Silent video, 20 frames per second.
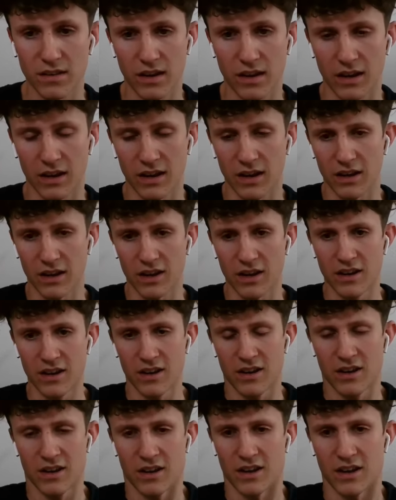they
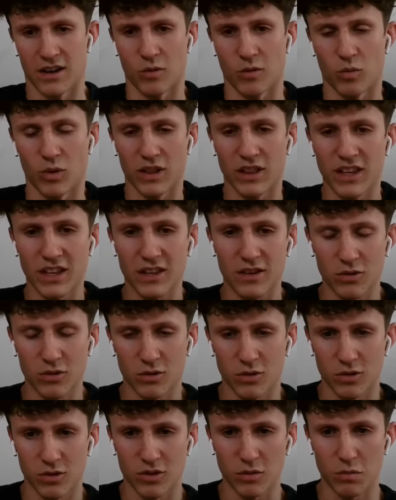uh, will need
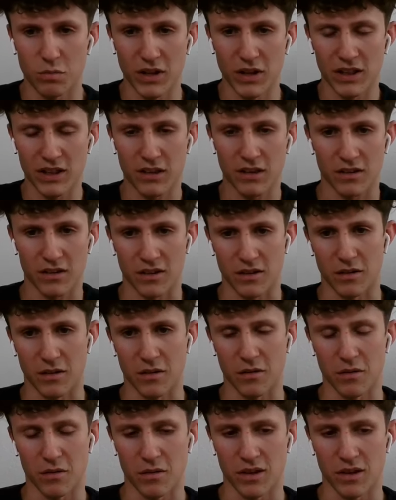to to build uh,